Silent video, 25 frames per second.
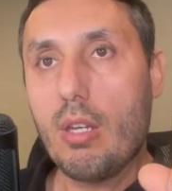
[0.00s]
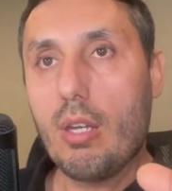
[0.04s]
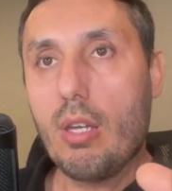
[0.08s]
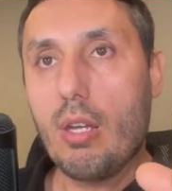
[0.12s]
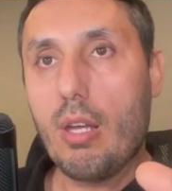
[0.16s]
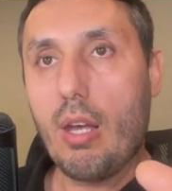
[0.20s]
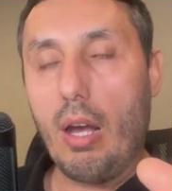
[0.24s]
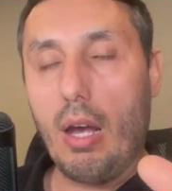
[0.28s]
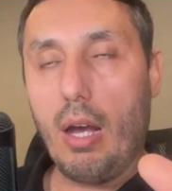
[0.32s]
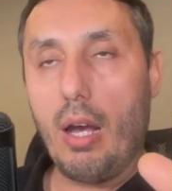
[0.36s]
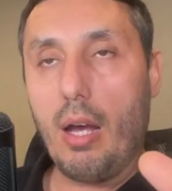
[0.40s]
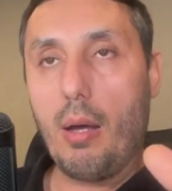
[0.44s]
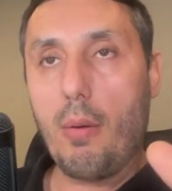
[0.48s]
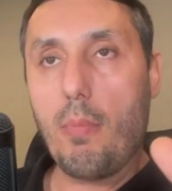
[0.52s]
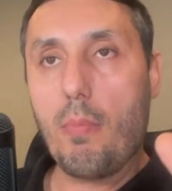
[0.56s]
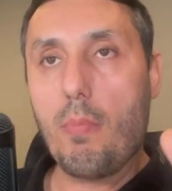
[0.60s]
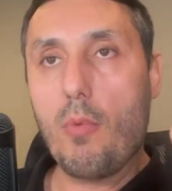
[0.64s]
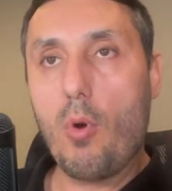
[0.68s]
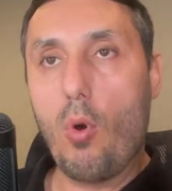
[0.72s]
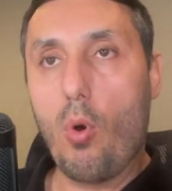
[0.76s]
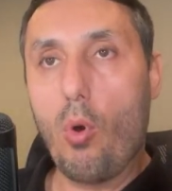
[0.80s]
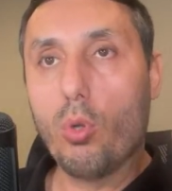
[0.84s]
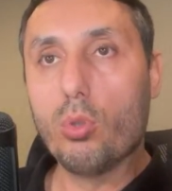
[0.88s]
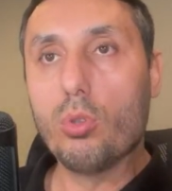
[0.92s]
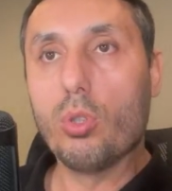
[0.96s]

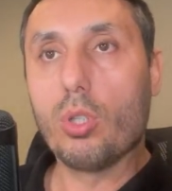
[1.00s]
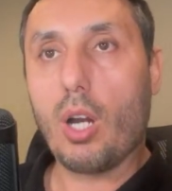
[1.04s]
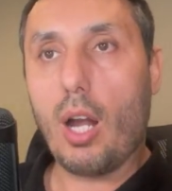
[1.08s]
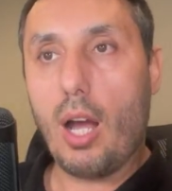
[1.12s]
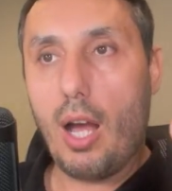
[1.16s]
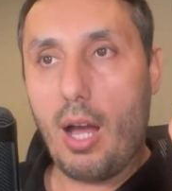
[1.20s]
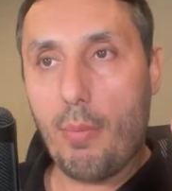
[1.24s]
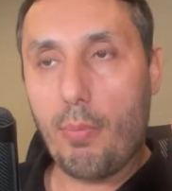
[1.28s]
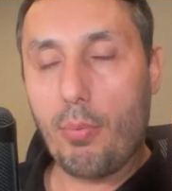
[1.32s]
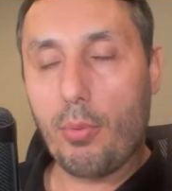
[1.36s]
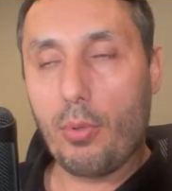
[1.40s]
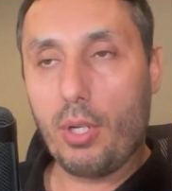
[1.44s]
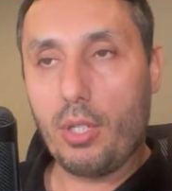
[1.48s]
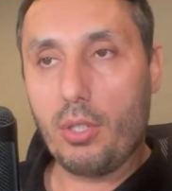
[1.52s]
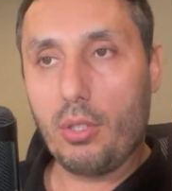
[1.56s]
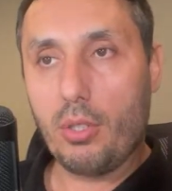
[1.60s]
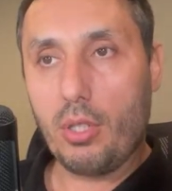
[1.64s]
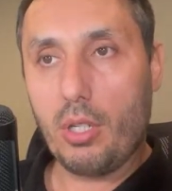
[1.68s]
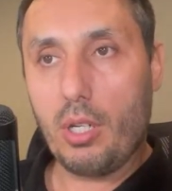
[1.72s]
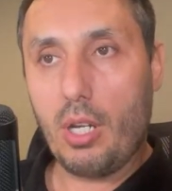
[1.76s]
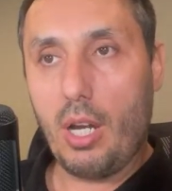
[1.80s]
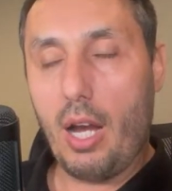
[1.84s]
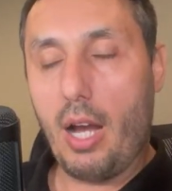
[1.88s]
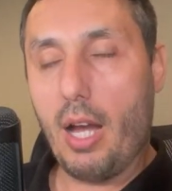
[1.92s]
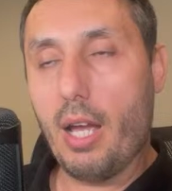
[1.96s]
owner
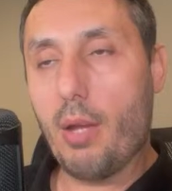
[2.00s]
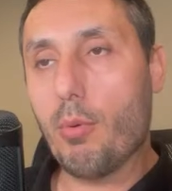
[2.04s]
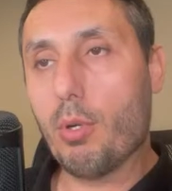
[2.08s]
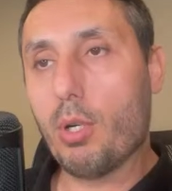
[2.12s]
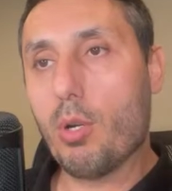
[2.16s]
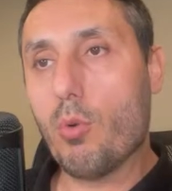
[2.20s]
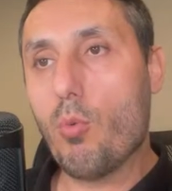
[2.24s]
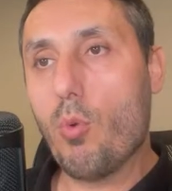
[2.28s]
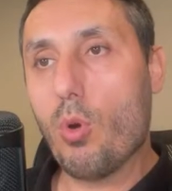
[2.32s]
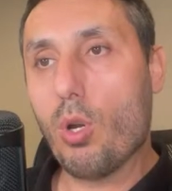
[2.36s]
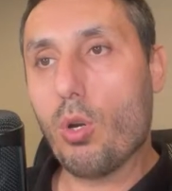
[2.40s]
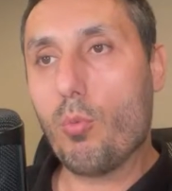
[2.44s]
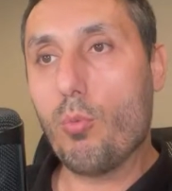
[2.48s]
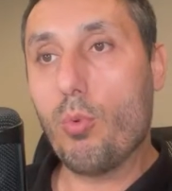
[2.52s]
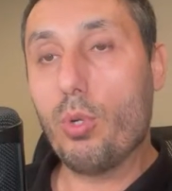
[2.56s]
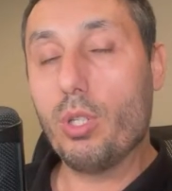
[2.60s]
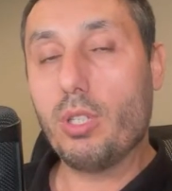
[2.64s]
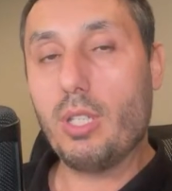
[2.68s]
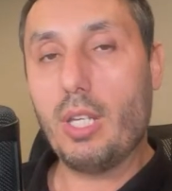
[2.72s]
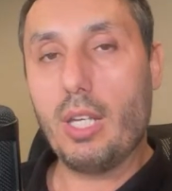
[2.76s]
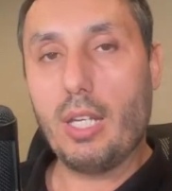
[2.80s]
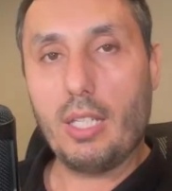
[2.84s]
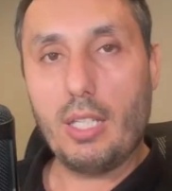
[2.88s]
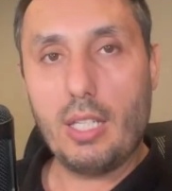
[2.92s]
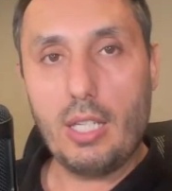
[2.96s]
operator, I want to work
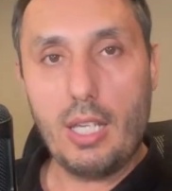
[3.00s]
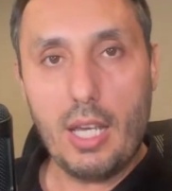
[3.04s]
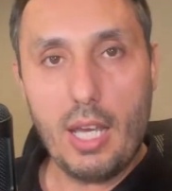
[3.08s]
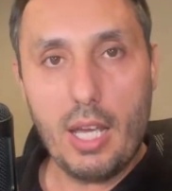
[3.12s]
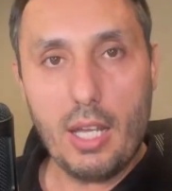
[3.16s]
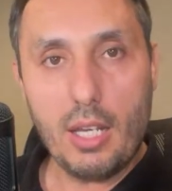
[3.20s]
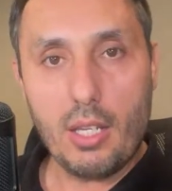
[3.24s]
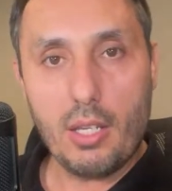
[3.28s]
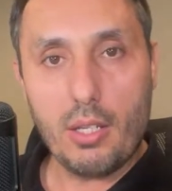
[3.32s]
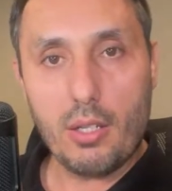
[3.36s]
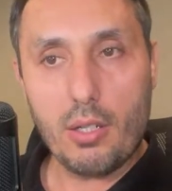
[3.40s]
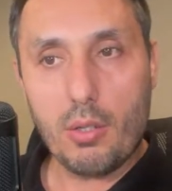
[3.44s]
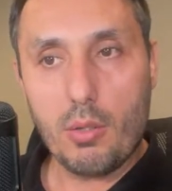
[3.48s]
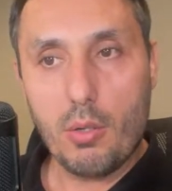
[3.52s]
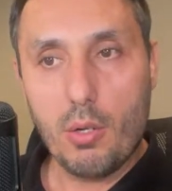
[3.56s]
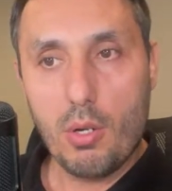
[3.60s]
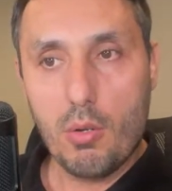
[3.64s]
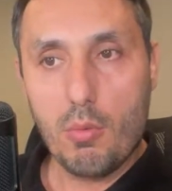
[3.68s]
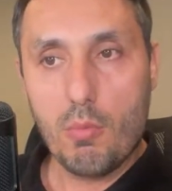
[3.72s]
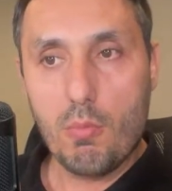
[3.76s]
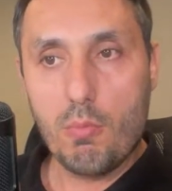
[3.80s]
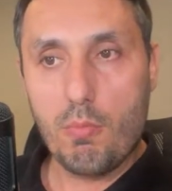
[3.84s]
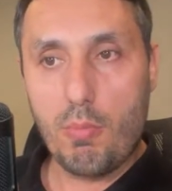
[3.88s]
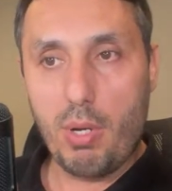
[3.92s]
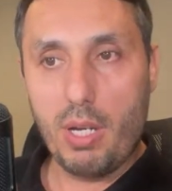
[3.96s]
with a carrier.
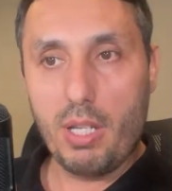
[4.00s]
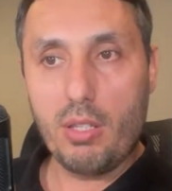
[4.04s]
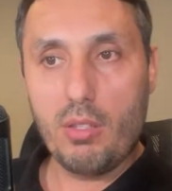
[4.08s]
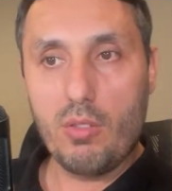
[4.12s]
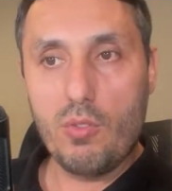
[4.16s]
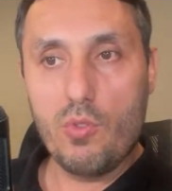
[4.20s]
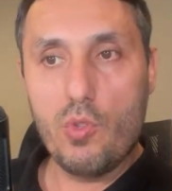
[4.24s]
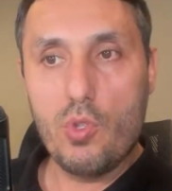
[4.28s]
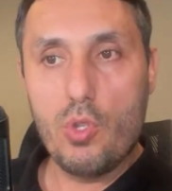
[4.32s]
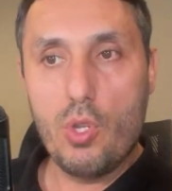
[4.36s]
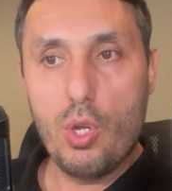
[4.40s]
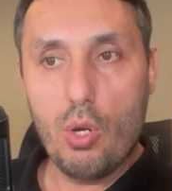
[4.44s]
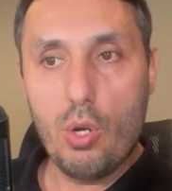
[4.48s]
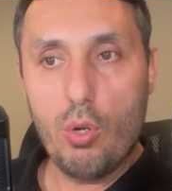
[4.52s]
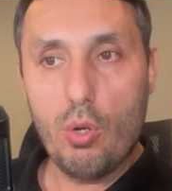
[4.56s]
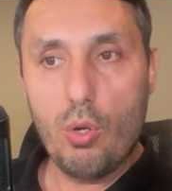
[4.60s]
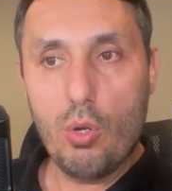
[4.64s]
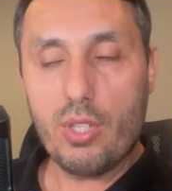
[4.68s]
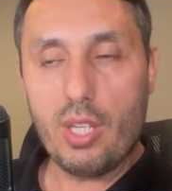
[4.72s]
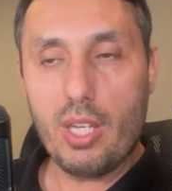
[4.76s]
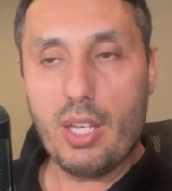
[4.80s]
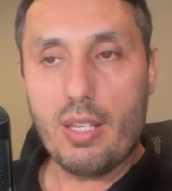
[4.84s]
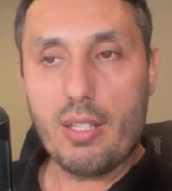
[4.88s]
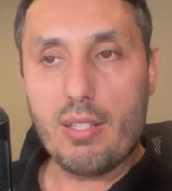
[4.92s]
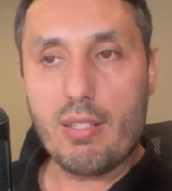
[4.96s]
But know
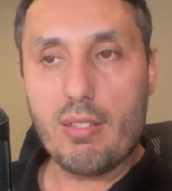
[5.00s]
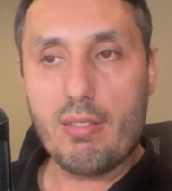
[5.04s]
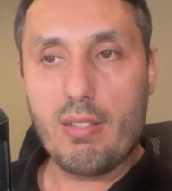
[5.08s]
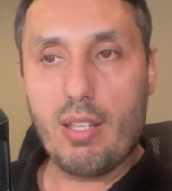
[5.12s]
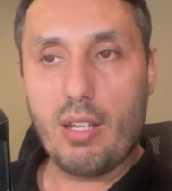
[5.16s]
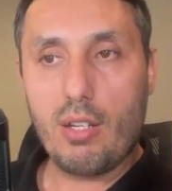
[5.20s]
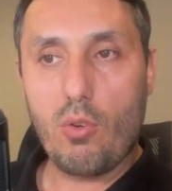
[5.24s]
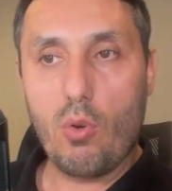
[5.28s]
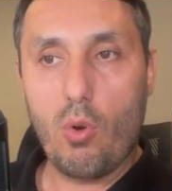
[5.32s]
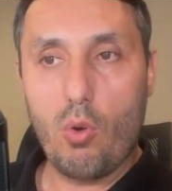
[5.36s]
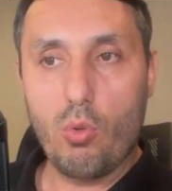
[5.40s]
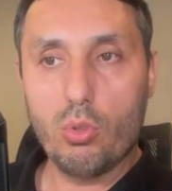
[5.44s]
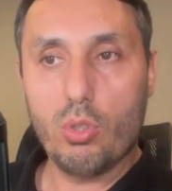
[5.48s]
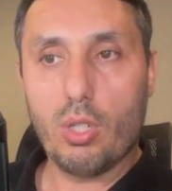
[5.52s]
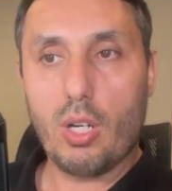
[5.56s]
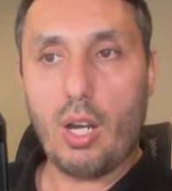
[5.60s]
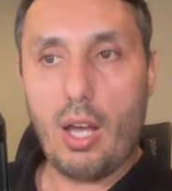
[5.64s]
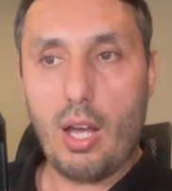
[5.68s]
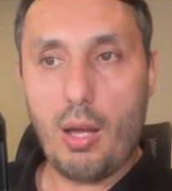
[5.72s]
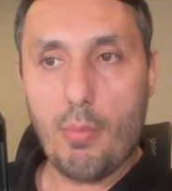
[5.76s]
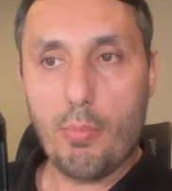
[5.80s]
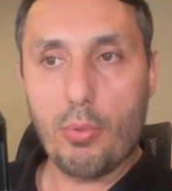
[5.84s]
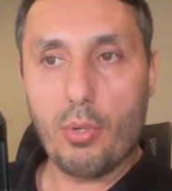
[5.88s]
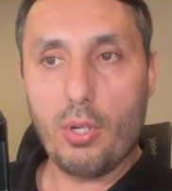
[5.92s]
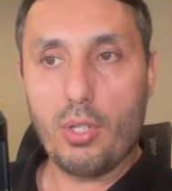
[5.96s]
this, that owner
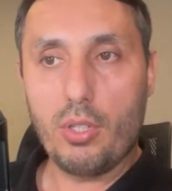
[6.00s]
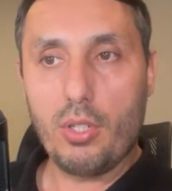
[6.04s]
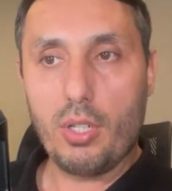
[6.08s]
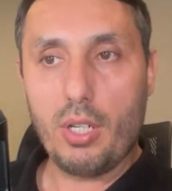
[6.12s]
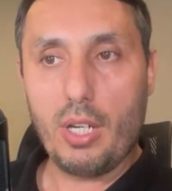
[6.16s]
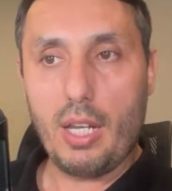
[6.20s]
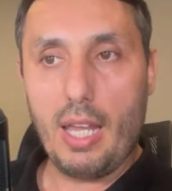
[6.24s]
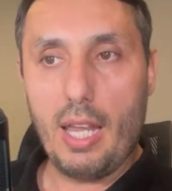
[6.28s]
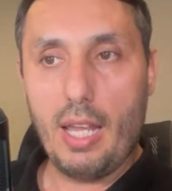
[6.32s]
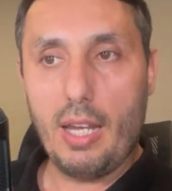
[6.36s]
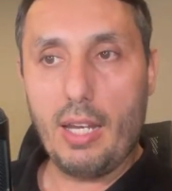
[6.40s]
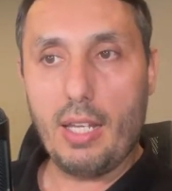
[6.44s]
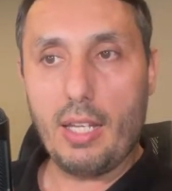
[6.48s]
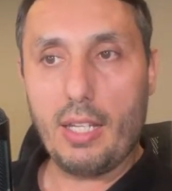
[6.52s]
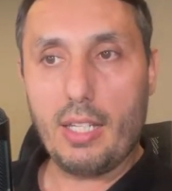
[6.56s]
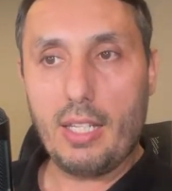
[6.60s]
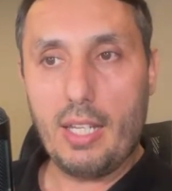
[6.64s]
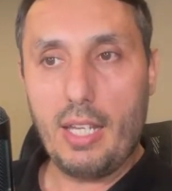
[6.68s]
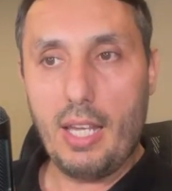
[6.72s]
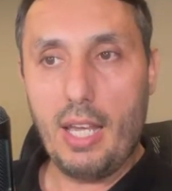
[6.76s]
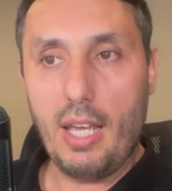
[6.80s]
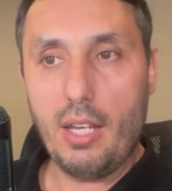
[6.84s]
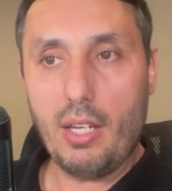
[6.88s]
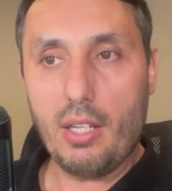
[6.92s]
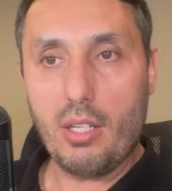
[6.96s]
operator and a
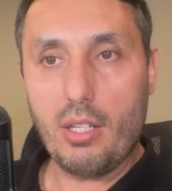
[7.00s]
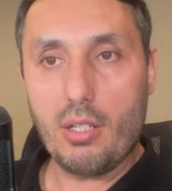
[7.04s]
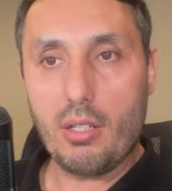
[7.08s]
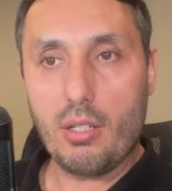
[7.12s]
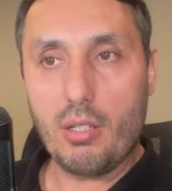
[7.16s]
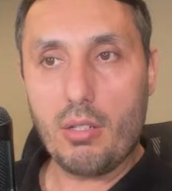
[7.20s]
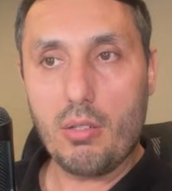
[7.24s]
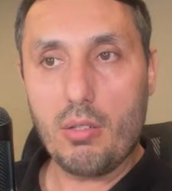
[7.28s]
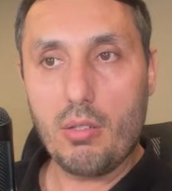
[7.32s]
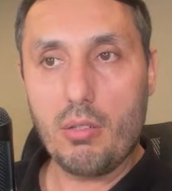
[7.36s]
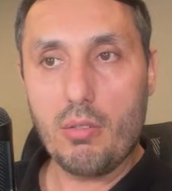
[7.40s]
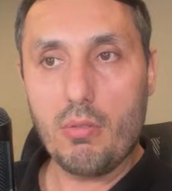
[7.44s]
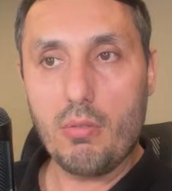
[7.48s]
carrier,